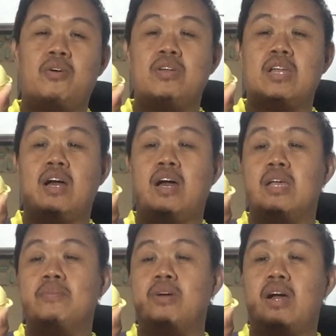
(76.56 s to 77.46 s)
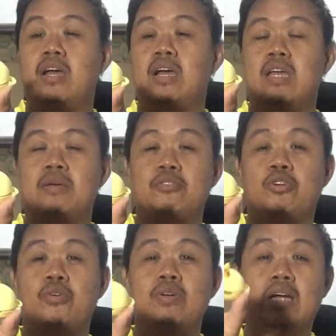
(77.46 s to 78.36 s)
when I am
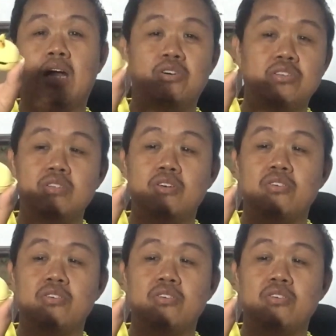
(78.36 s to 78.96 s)
going out.